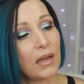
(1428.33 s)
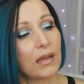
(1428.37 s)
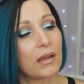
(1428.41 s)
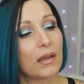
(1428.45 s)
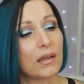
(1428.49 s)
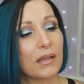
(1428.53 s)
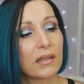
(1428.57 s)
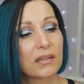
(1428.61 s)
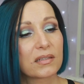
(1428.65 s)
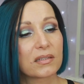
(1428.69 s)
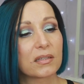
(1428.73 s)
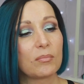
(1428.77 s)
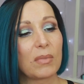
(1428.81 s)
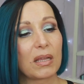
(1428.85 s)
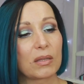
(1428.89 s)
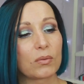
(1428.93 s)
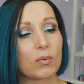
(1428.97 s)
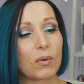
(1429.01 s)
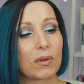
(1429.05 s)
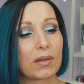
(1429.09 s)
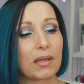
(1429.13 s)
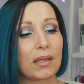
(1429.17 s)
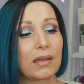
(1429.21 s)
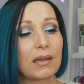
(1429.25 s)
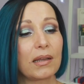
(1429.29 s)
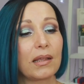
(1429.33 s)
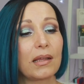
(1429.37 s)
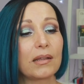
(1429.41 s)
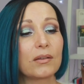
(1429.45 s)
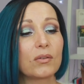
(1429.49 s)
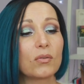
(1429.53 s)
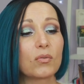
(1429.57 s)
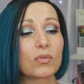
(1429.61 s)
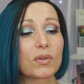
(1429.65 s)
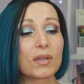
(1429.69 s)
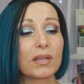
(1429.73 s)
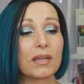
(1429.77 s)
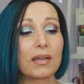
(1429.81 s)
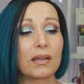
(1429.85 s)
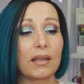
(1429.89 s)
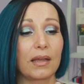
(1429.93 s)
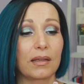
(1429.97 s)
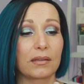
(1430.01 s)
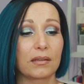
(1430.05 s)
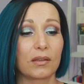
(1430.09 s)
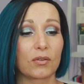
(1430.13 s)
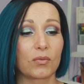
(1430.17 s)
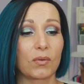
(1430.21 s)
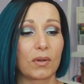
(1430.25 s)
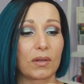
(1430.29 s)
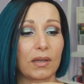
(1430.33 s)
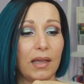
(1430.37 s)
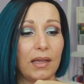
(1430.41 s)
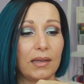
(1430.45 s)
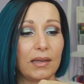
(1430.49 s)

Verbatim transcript: Uh, it's the matte one and I do really like this one.